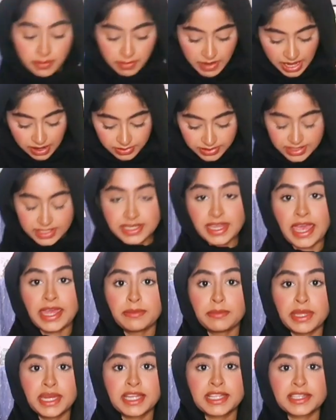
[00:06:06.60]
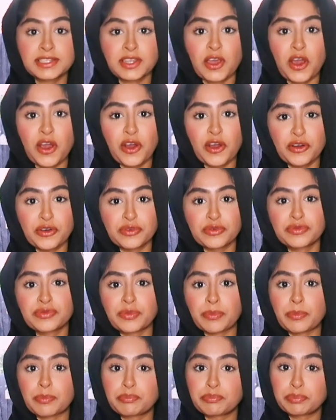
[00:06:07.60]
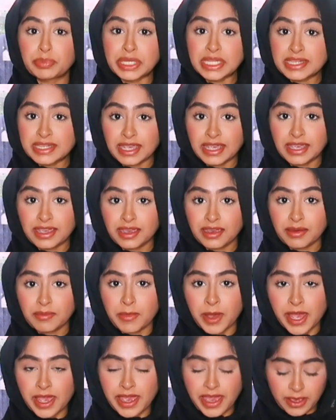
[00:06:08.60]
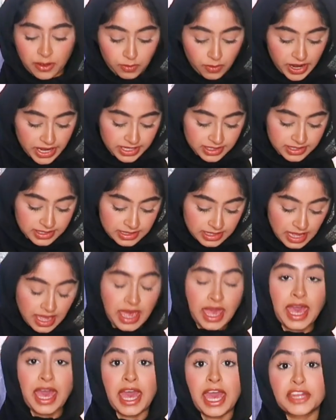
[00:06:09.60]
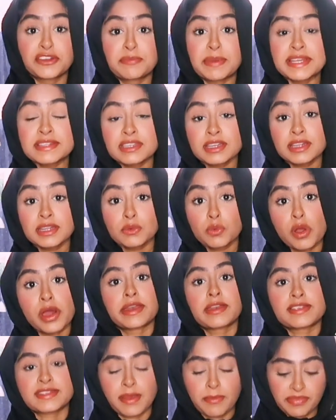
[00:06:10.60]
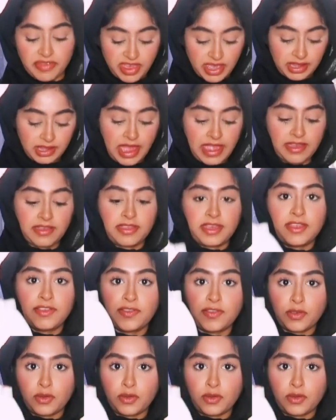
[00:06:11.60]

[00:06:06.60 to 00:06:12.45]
about 10 minutes of beating my egg whites, and you basically want something like this.